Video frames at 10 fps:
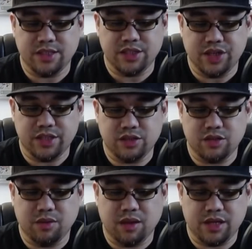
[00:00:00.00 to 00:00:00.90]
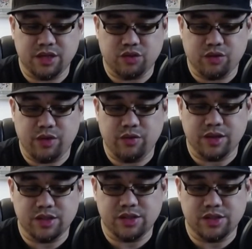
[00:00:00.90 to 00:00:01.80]
adjacent to blocking terrain
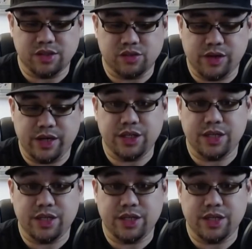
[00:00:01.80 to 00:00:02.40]
within Cersei's range,